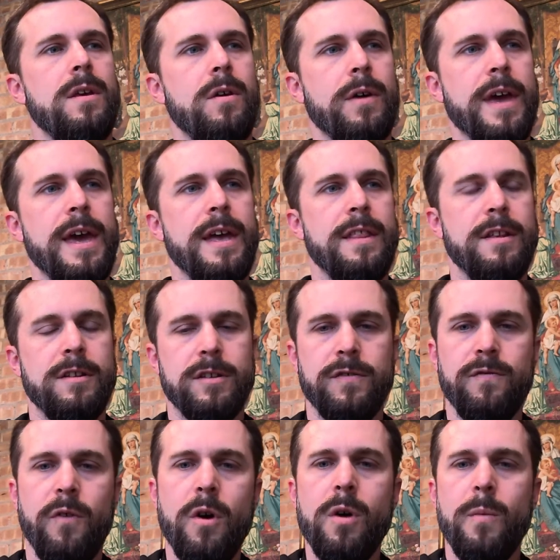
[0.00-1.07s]
Okay, and then there's
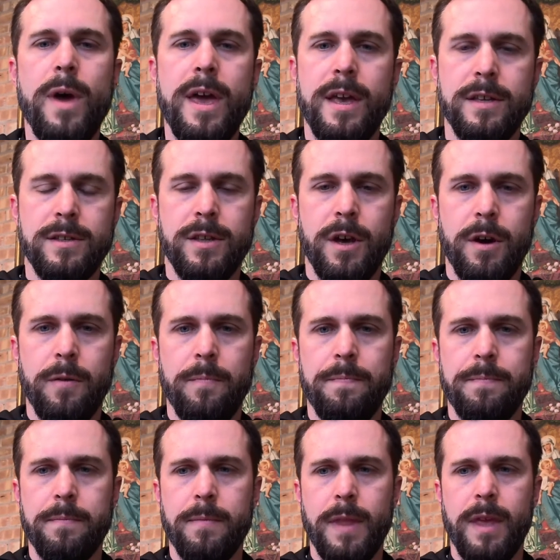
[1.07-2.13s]
four ways, though,
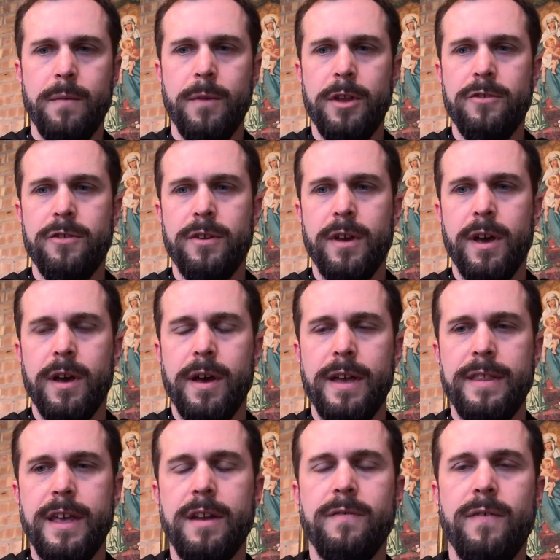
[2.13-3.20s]
in which
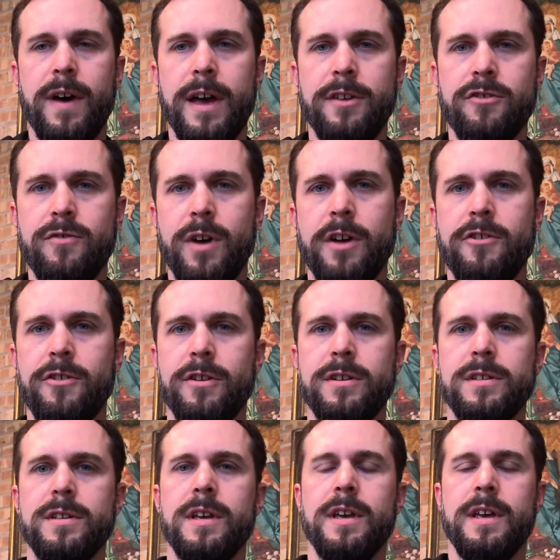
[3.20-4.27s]
identify
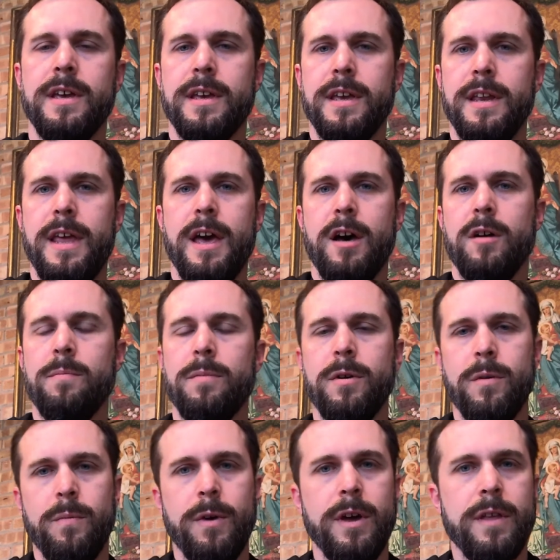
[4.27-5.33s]
structures can help
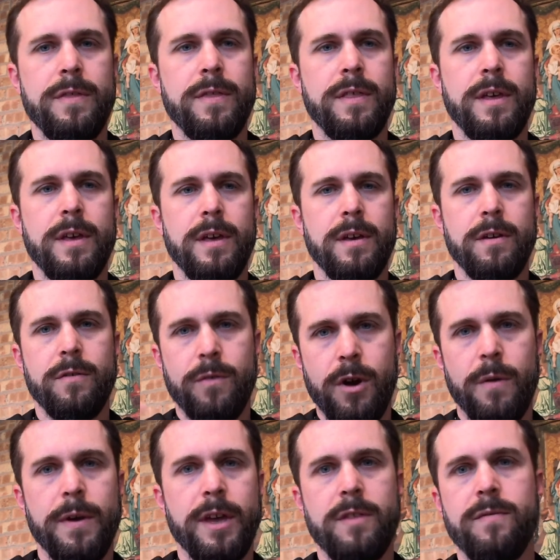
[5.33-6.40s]
with
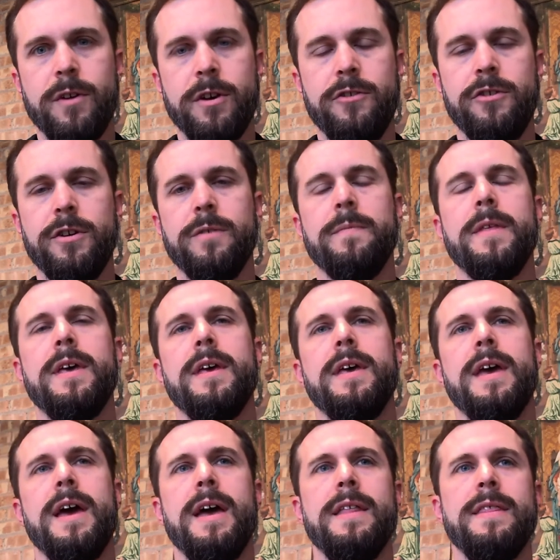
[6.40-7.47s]
growing in virtue.
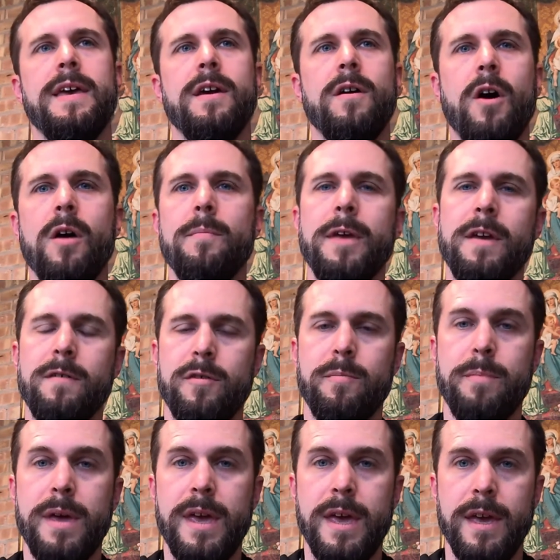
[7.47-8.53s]
And they all begin with
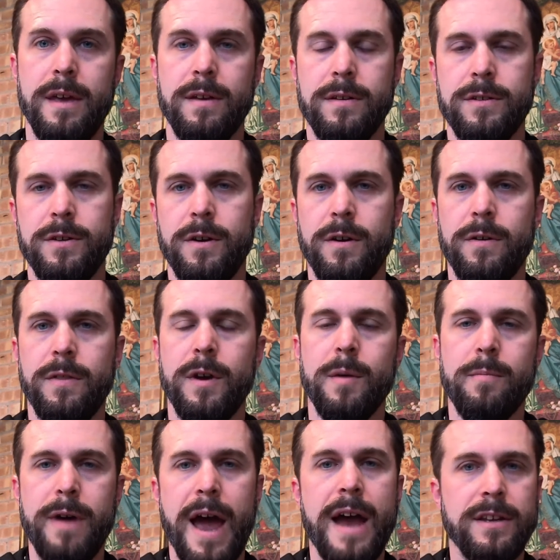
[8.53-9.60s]
P. So they're
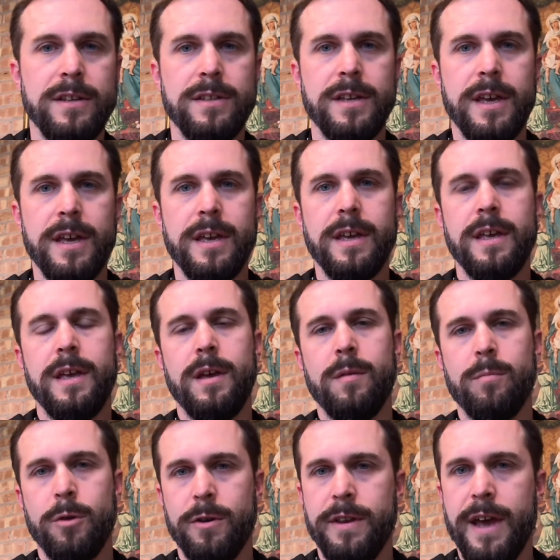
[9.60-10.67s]
practicing,
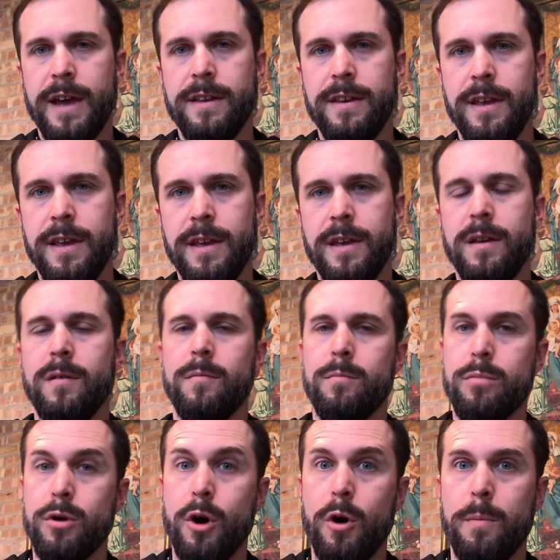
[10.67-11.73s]
protecting,
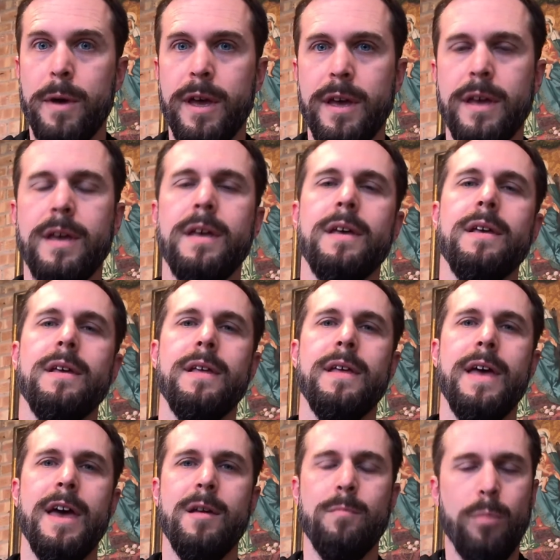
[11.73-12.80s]
probing,
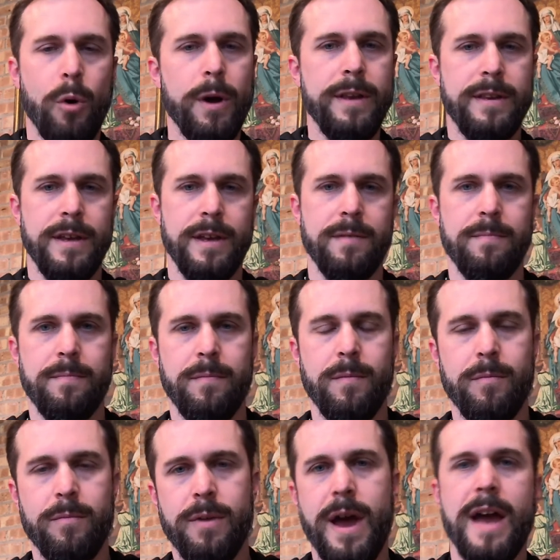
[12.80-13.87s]
and pointing.
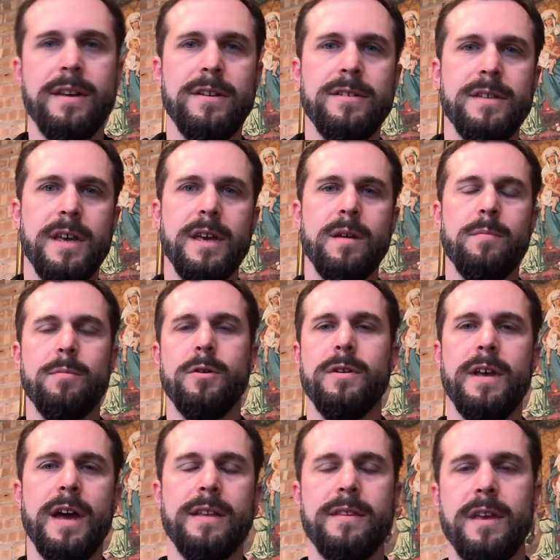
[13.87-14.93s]
Practicing,
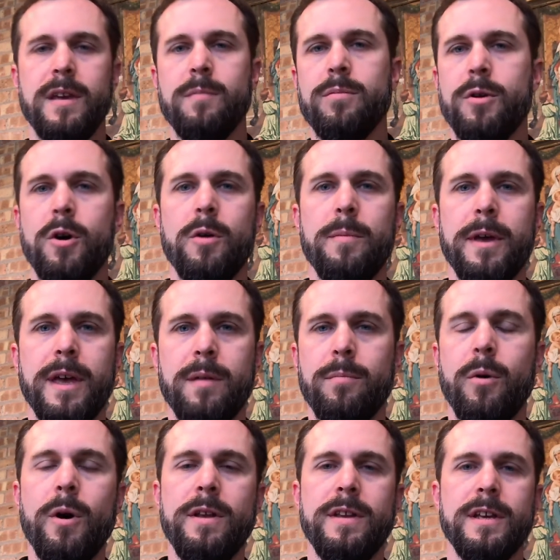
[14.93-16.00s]
protecting, probing, and
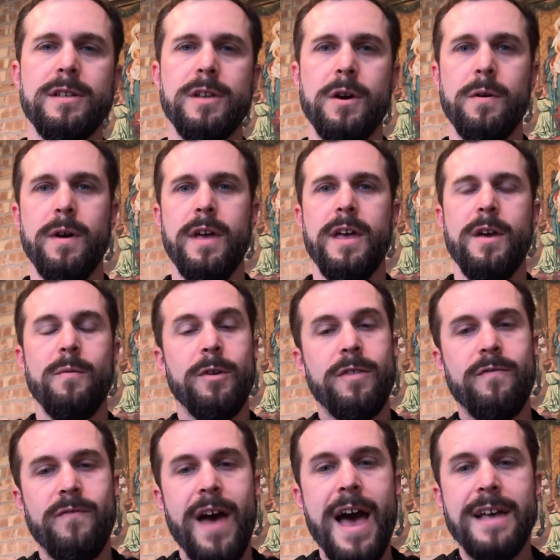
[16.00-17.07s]
pointing. So with
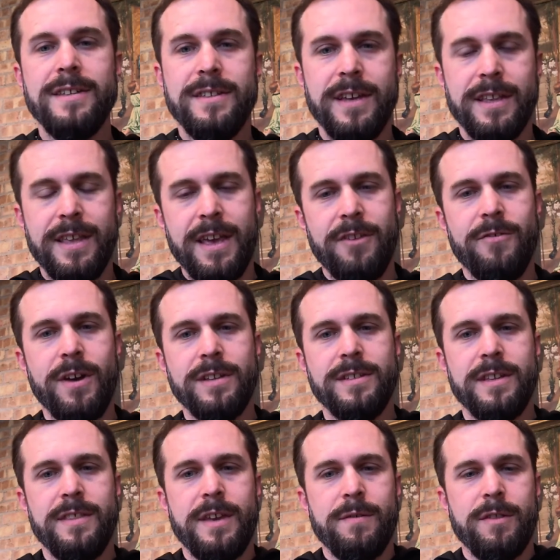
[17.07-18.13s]
fasting, the
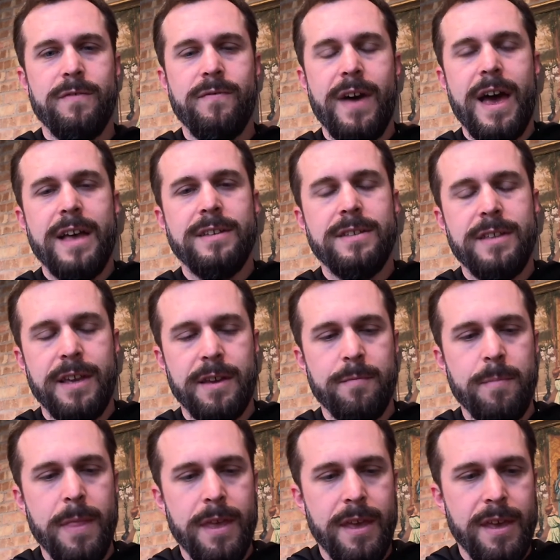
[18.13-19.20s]
interesting thing with fasting
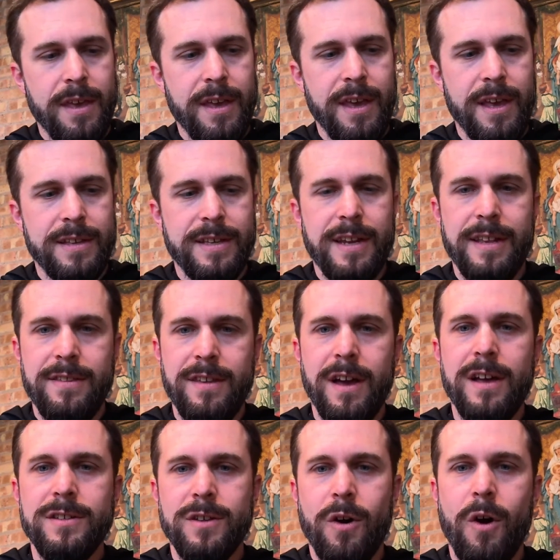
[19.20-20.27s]
is that it
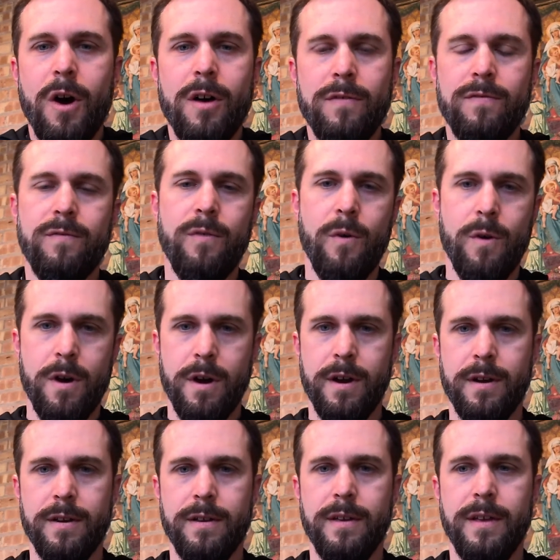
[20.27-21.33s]
does all four.
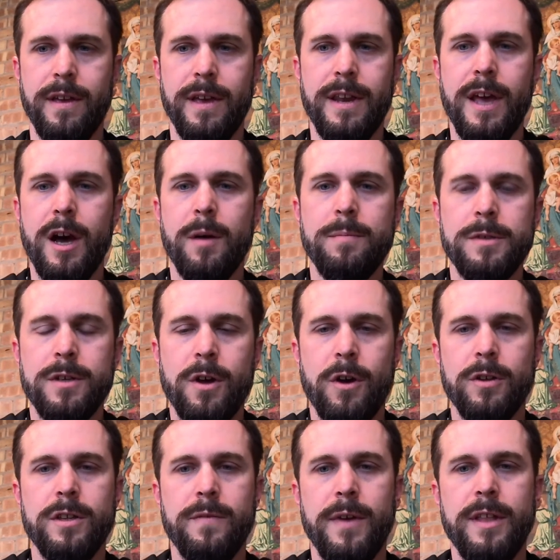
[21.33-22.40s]
It helps
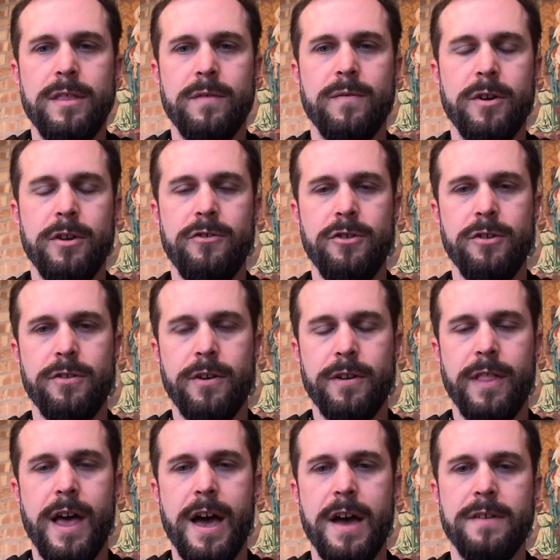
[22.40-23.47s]
cultivate the virtues in our
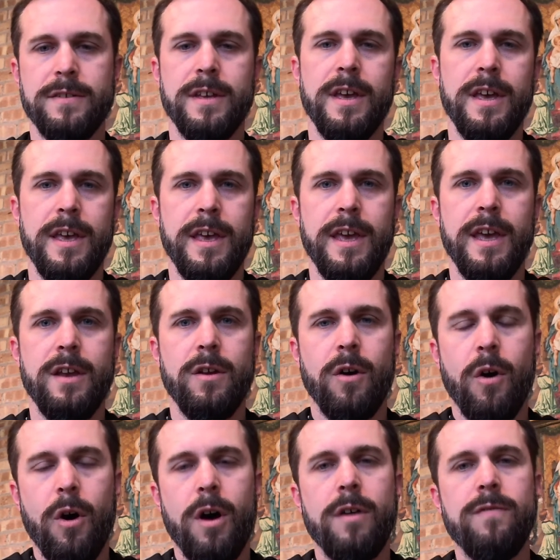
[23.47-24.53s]
lives in
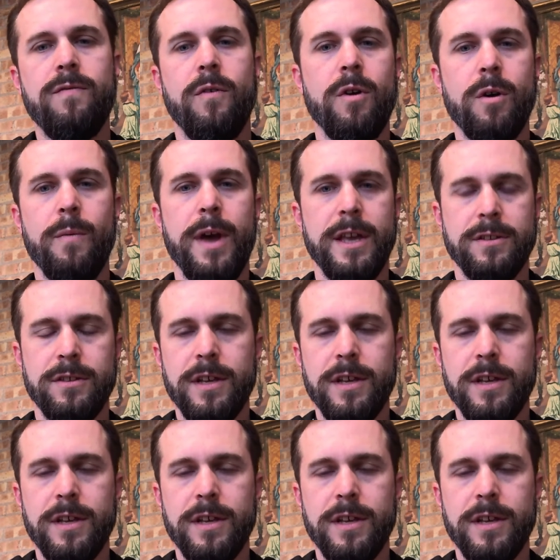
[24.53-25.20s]
all four ways.